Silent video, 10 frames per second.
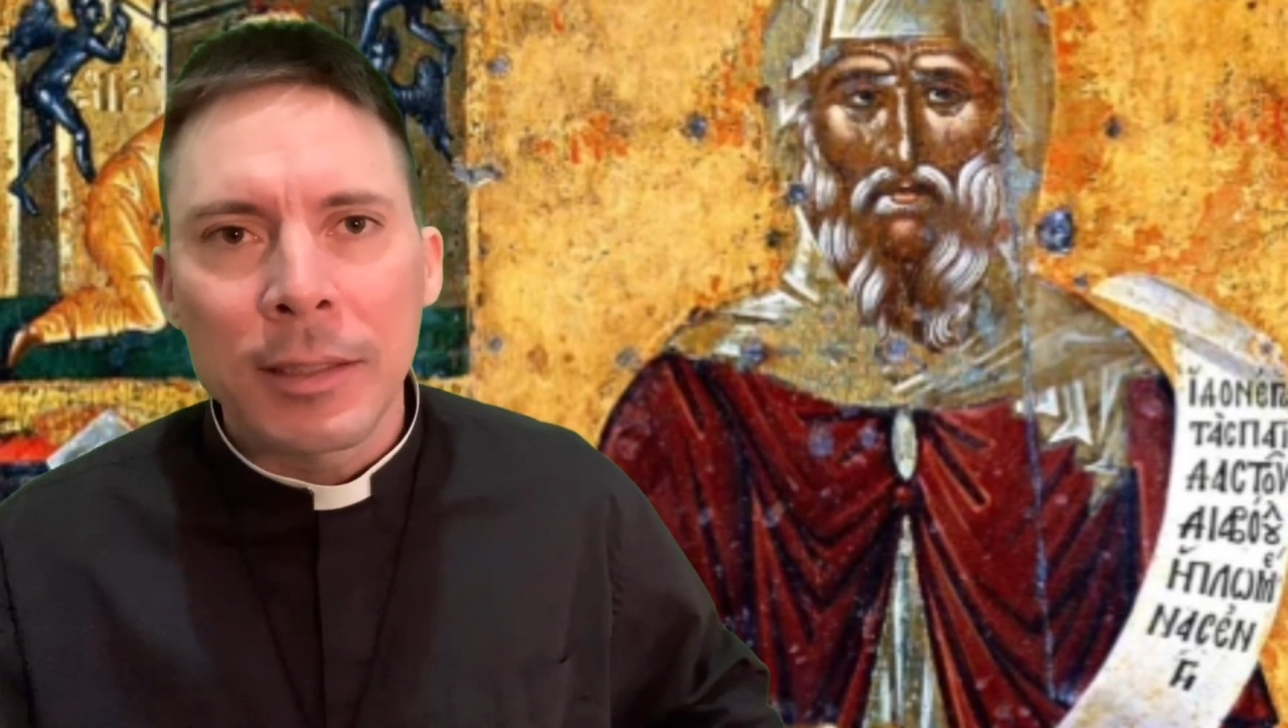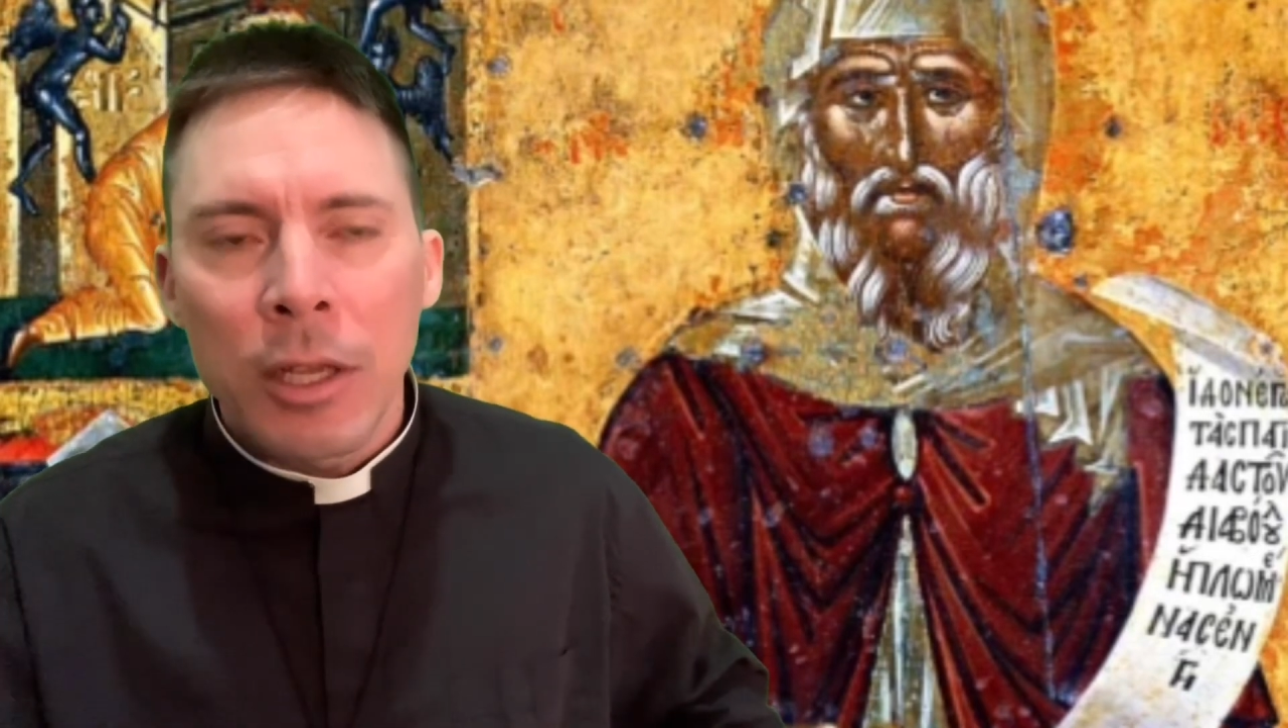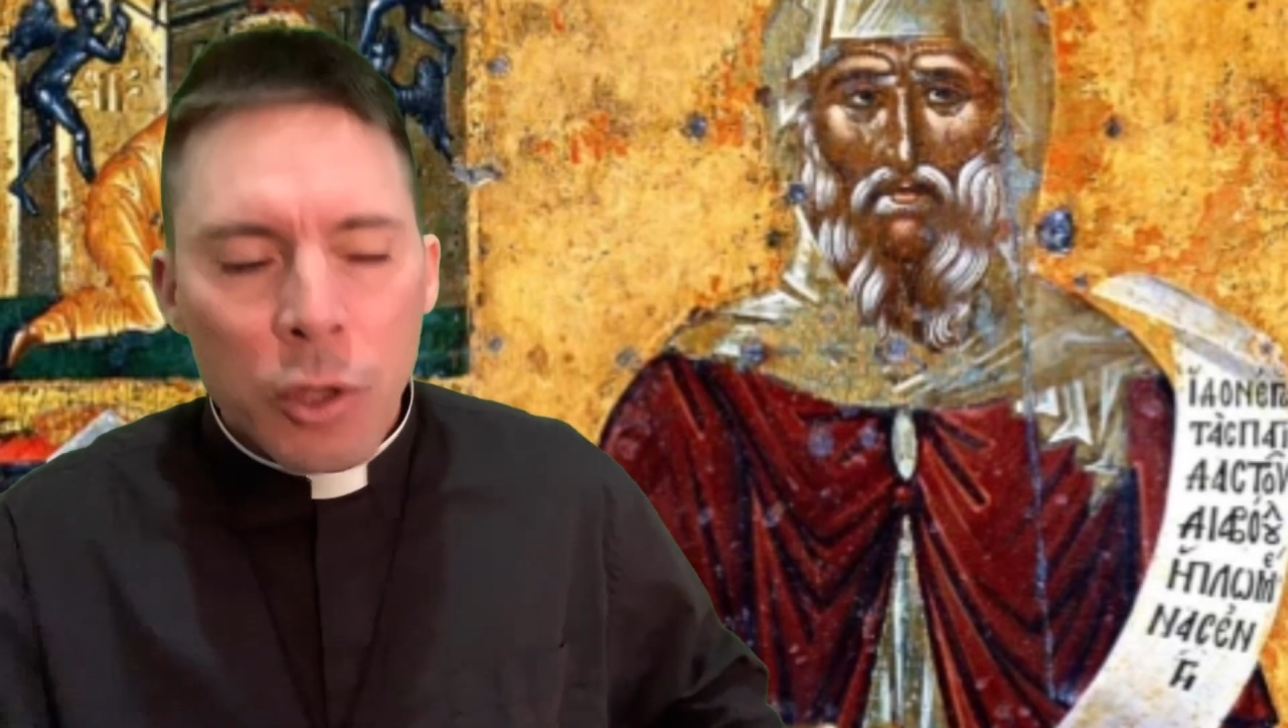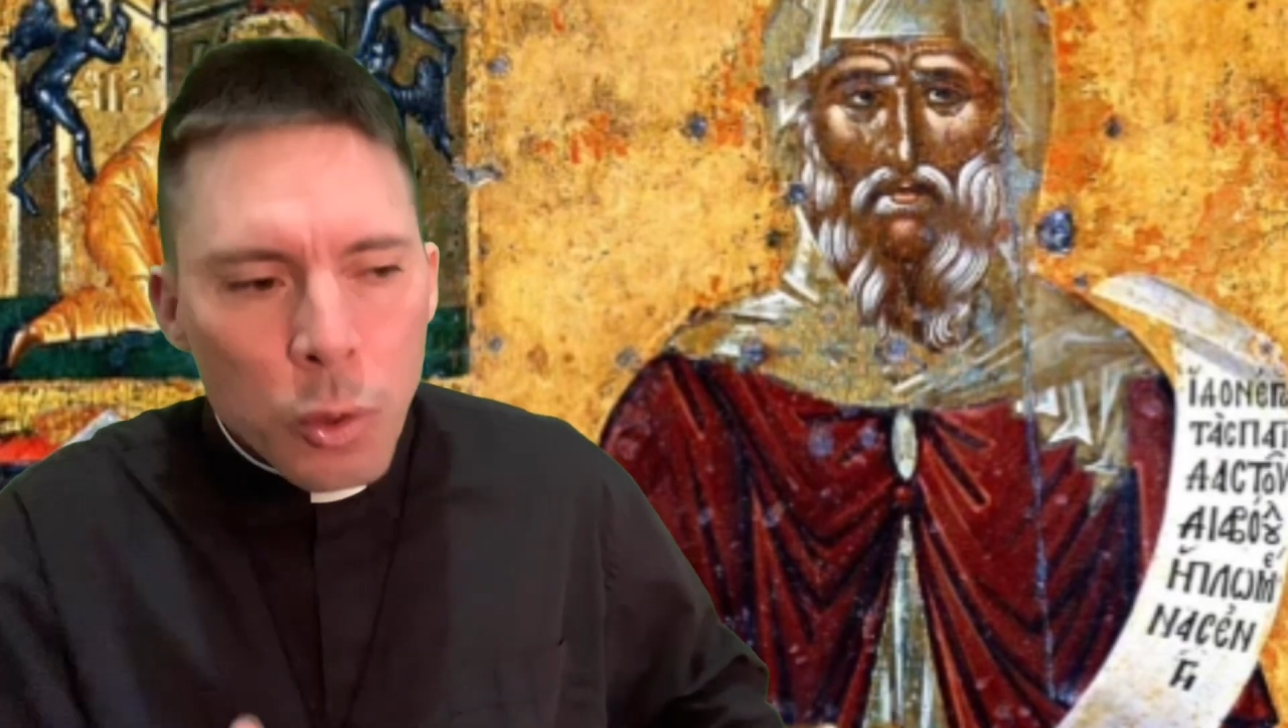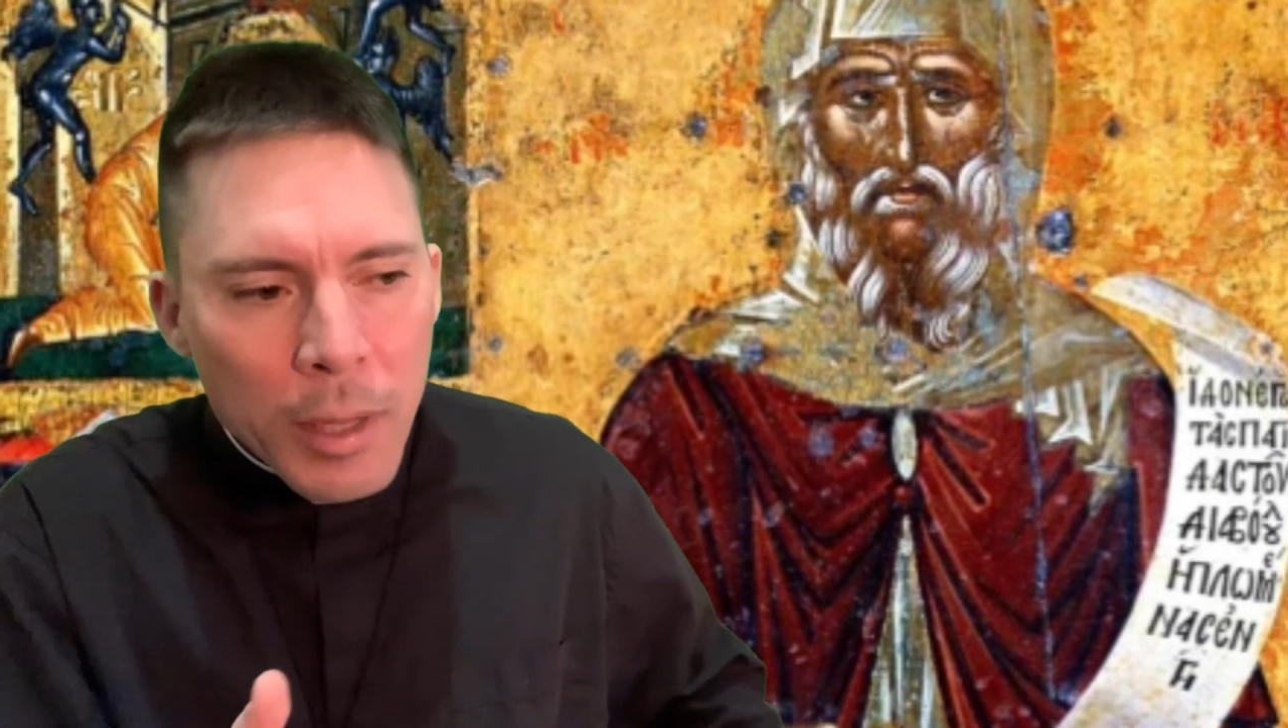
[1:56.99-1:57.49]

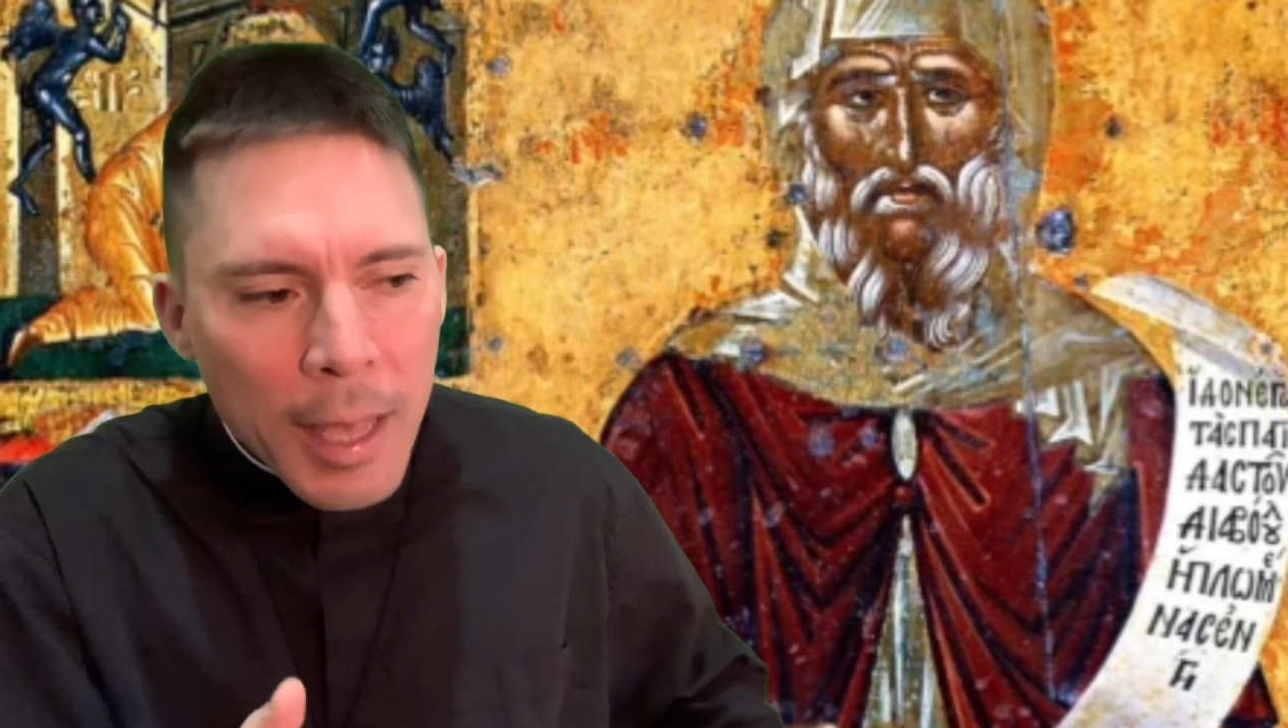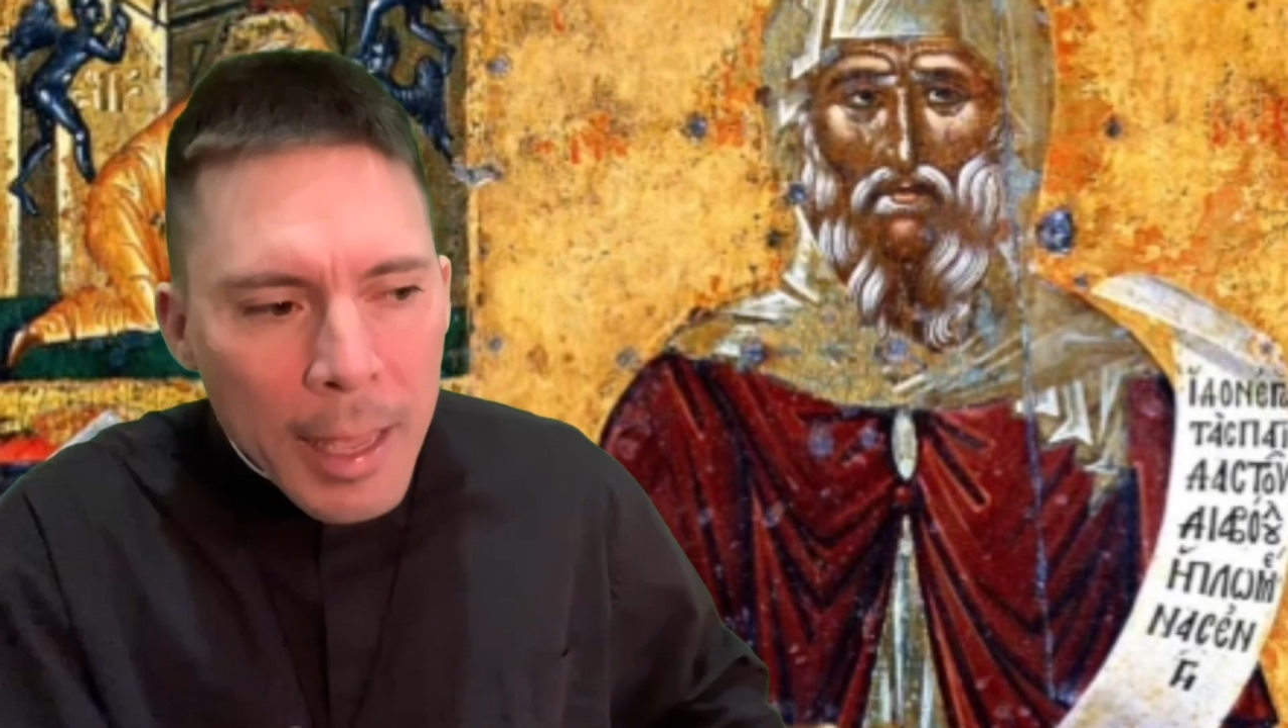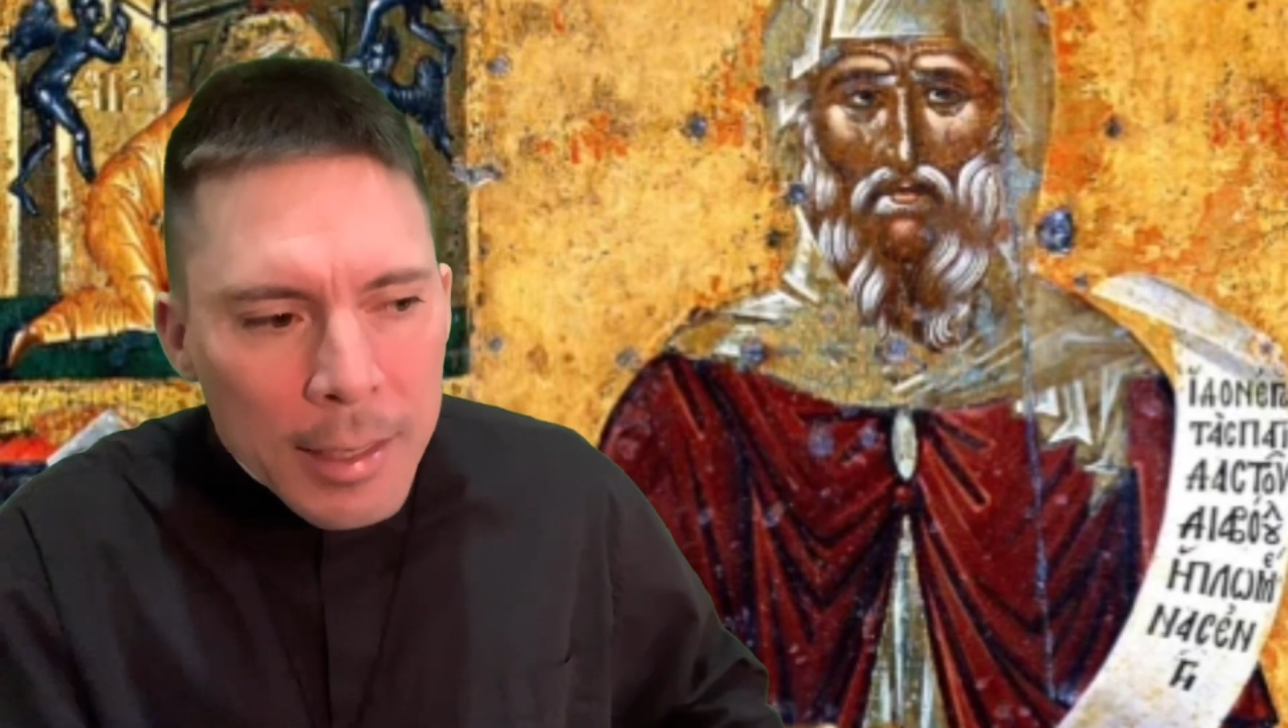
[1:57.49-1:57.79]
You can't